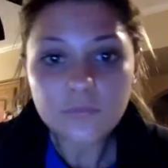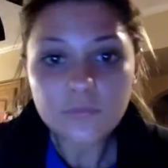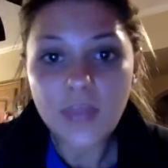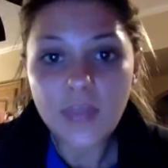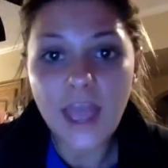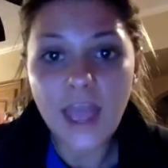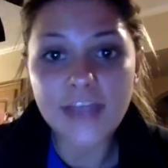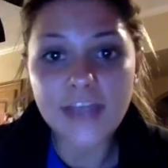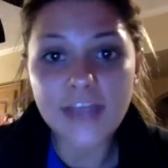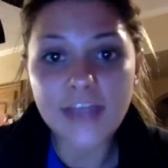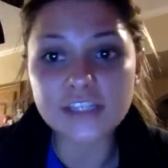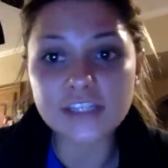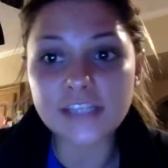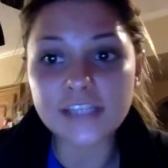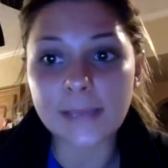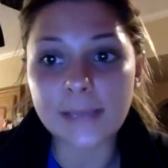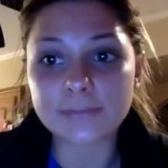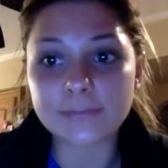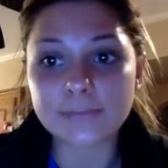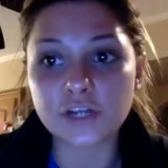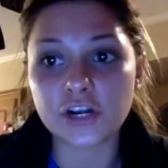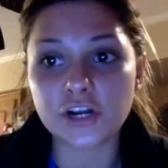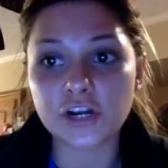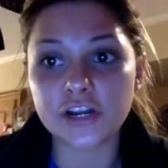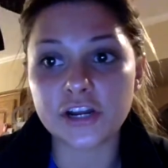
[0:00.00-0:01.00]
I just
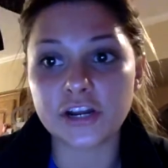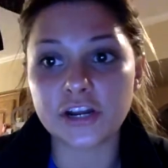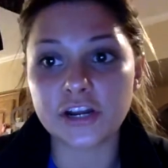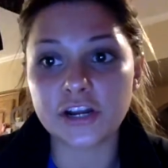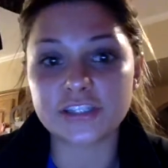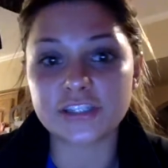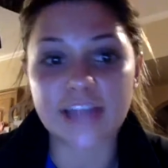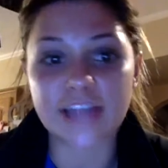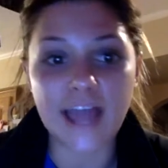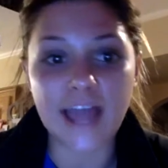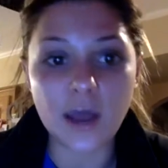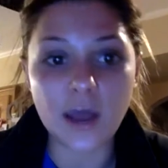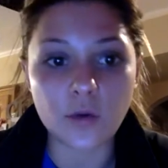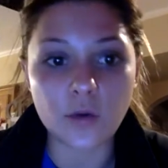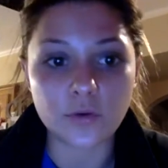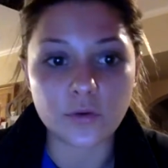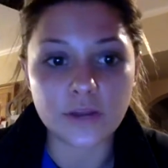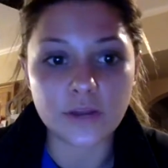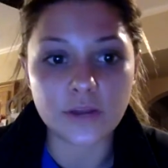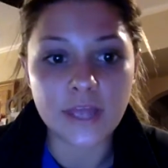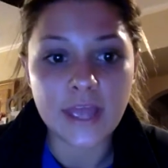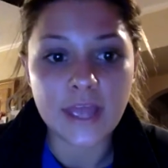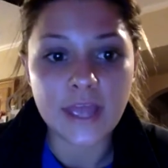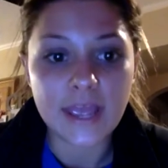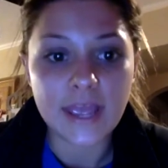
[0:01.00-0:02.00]
kept turning her down.
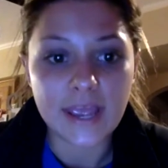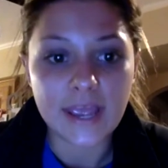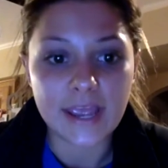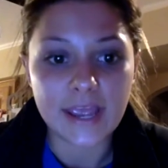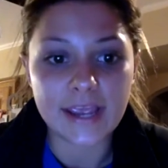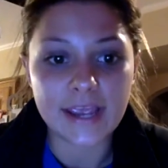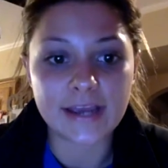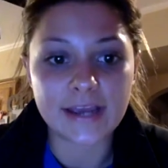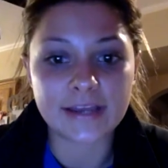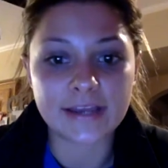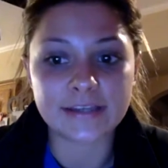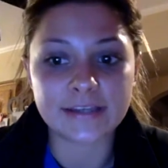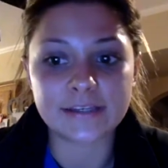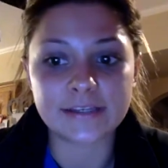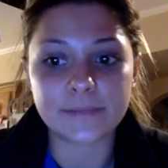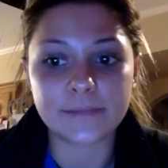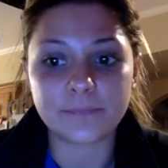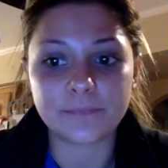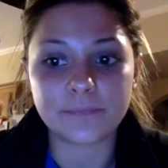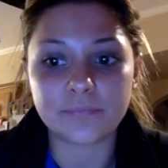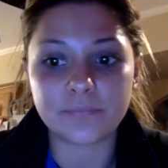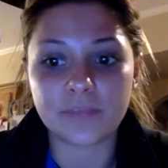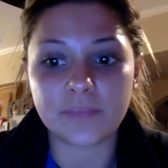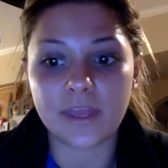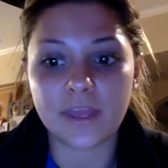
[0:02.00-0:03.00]
And
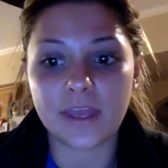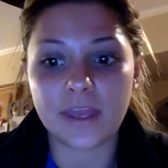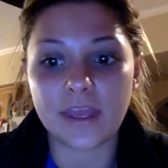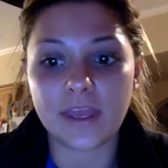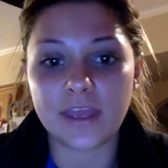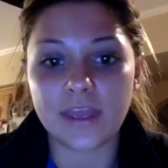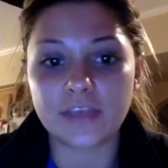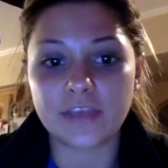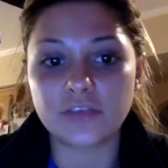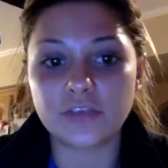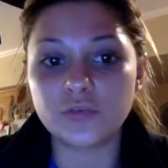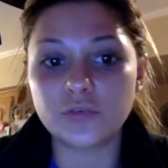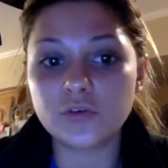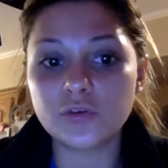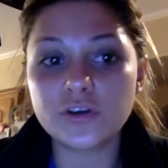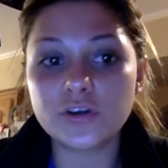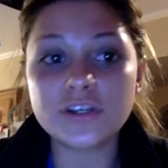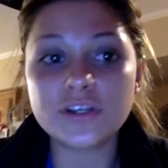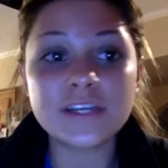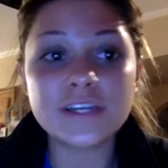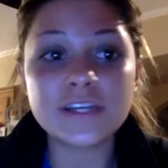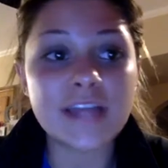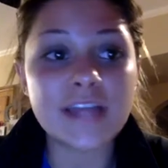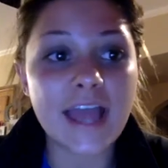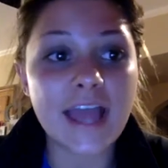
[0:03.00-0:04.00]
you
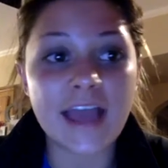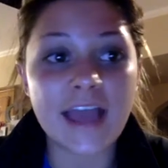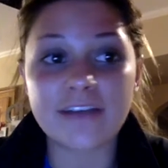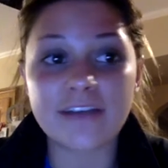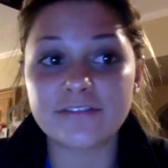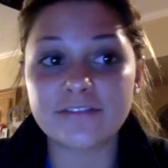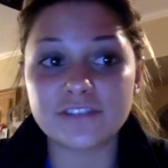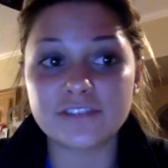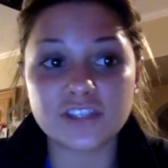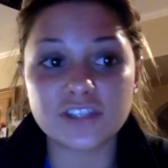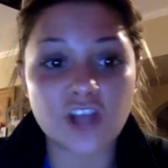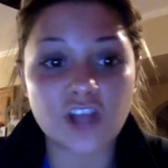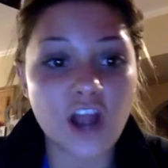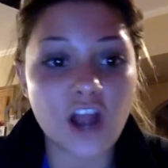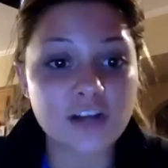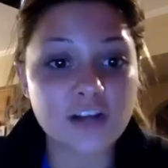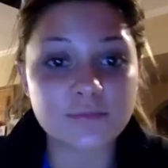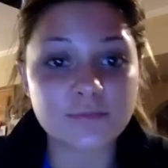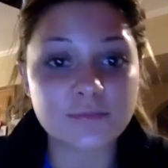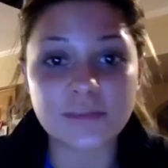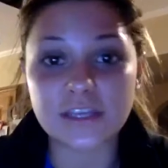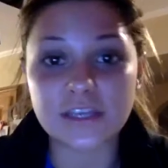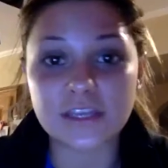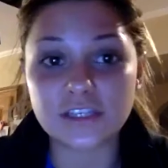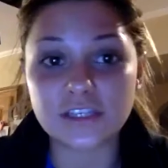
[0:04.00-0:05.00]
couldn't have talked
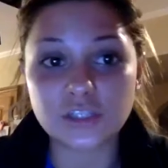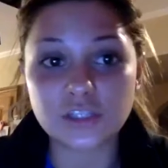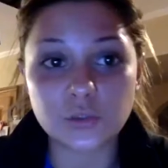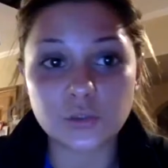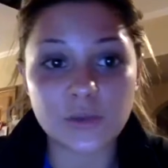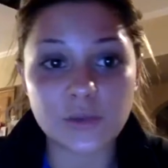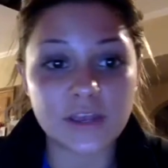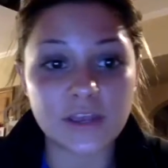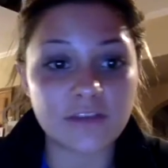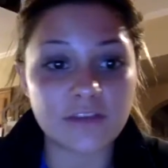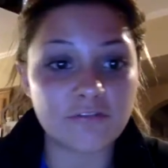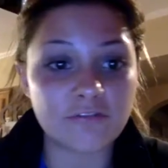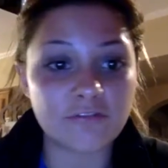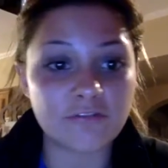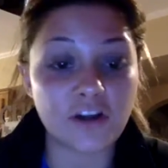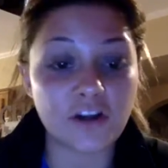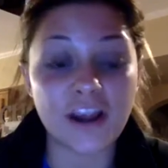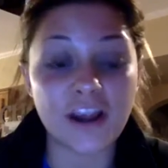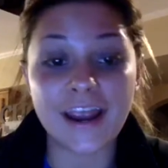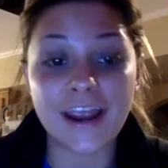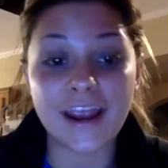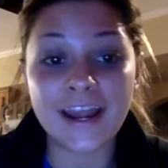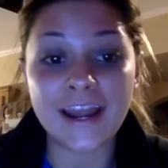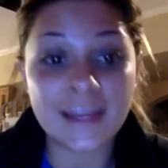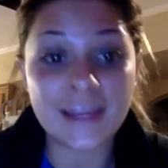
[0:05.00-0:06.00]
me into it for
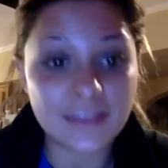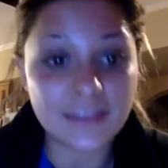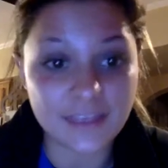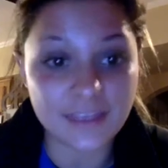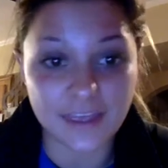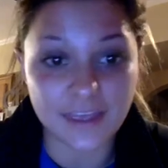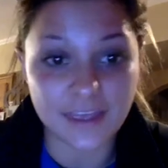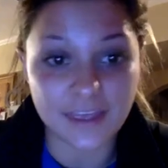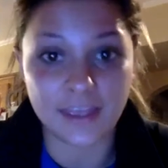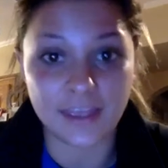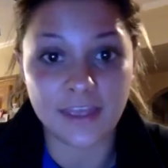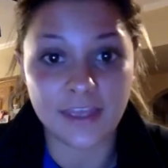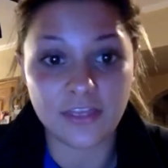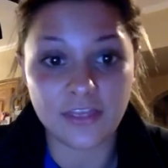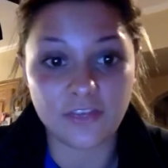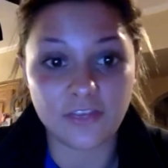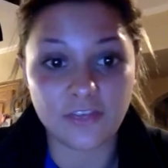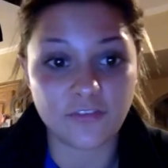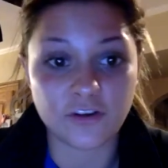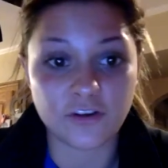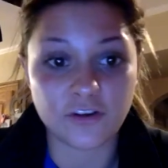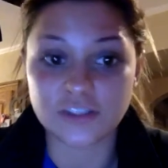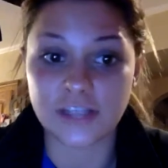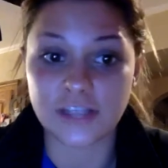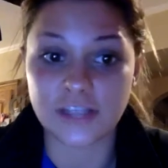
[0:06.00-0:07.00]
anything the
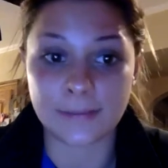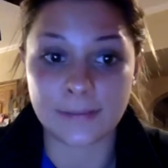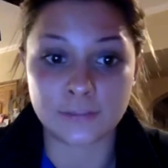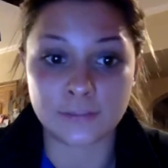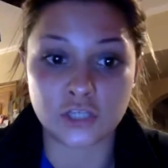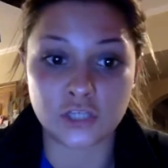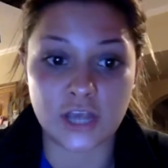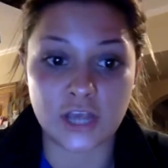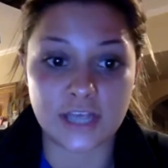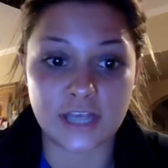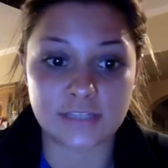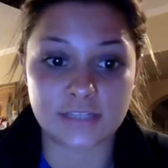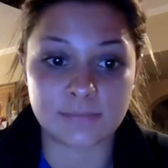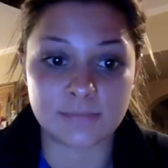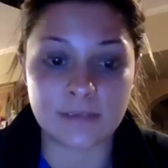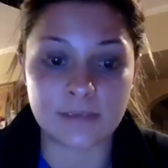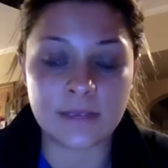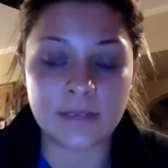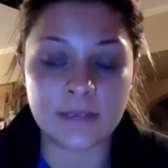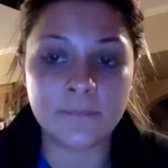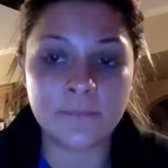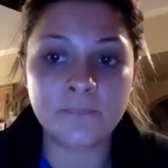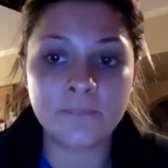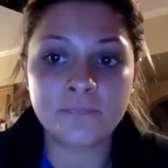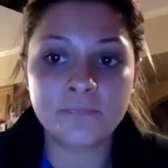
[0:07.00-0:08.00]
first time she asked
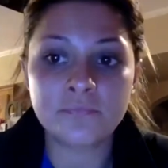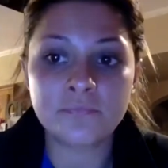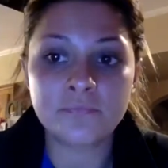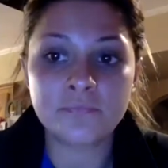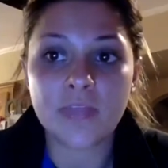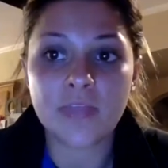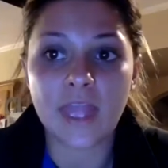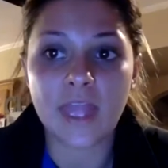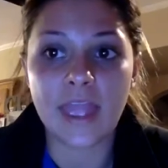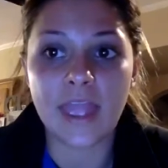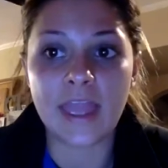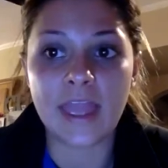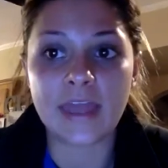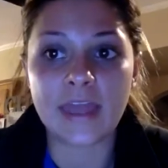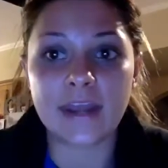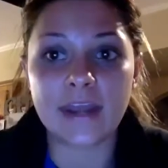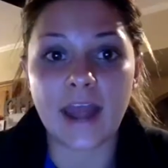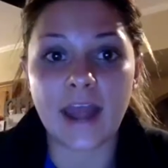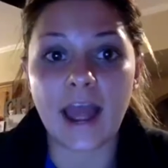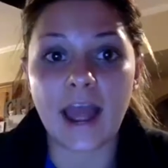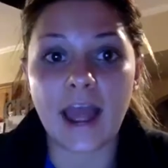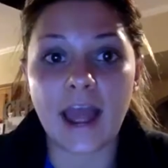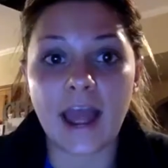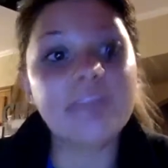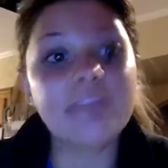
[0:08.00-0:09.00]
me. And
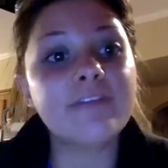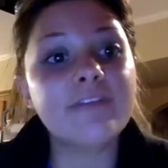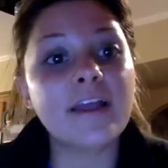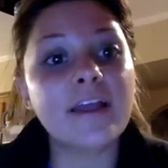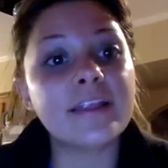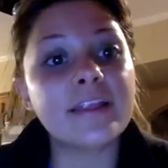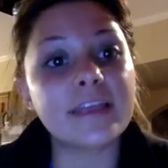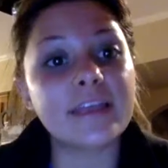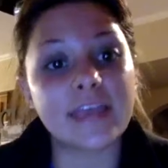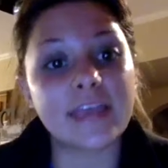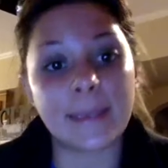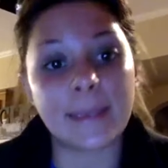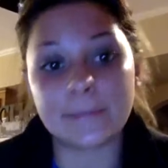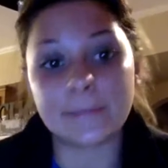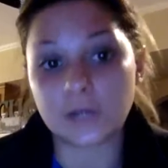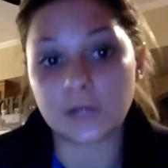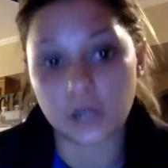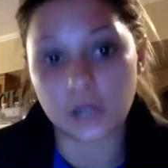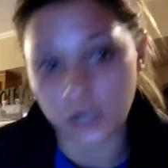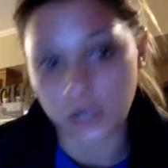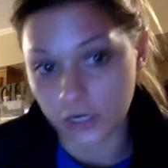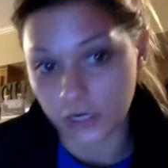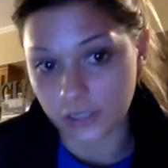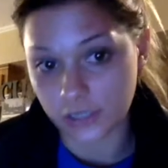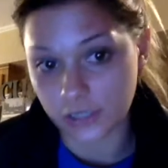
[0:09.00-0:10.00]
I finally came to
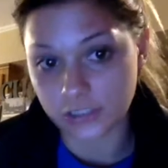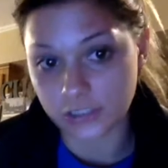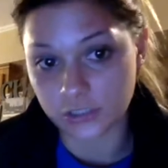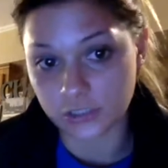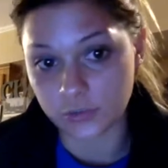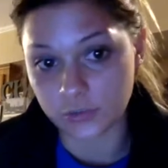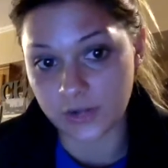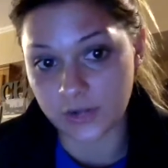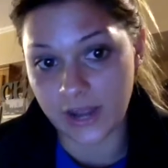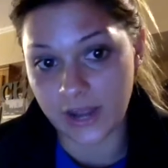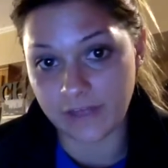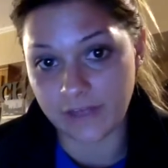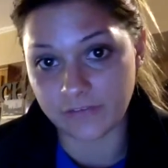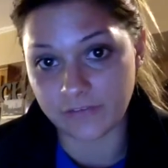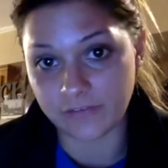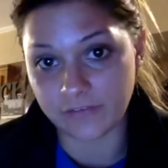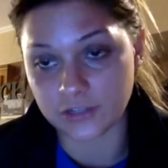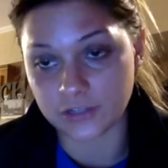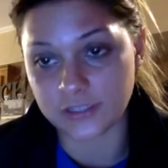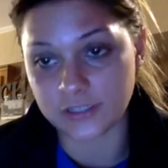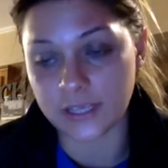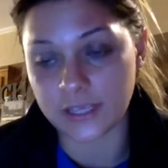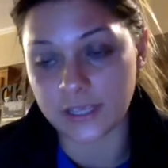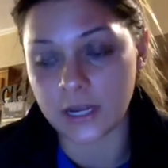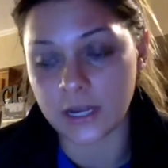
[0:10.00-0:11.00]
her 2.5
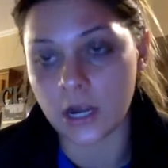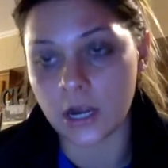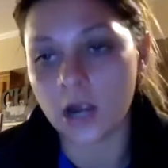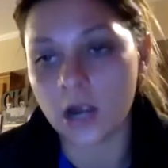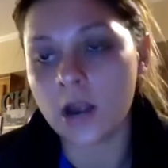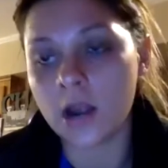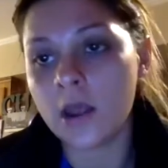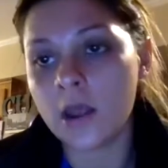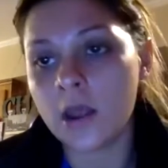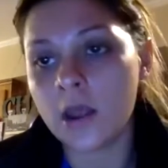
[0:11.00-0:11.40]
years later.